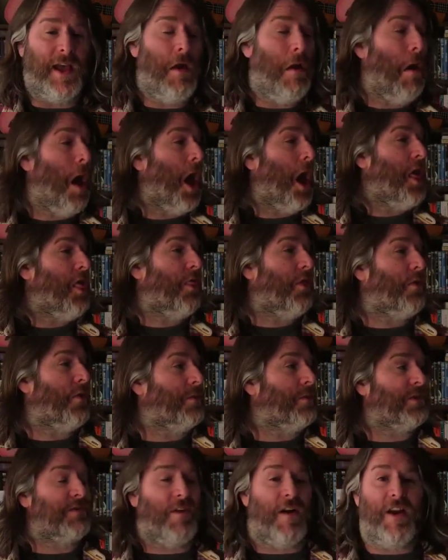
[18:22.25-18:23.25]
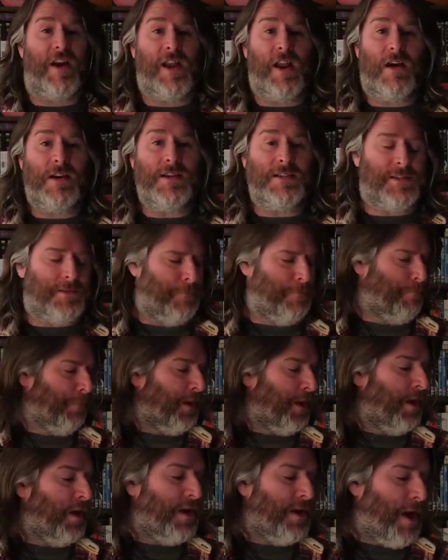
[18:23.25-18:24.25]
I thought it was very nice.
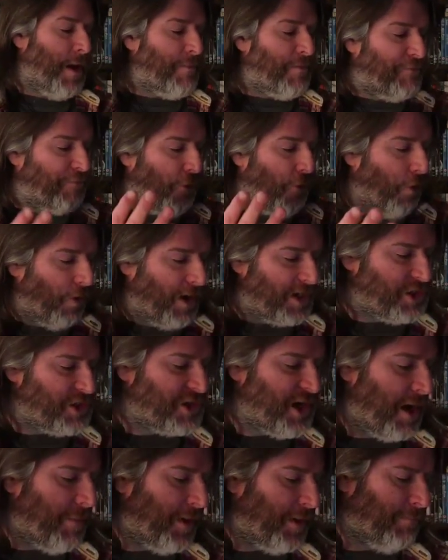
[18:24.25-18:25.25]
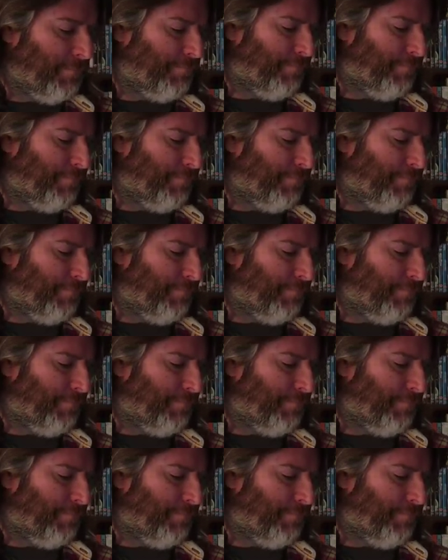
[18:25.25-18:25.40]
Number four, ladies and gentlemen.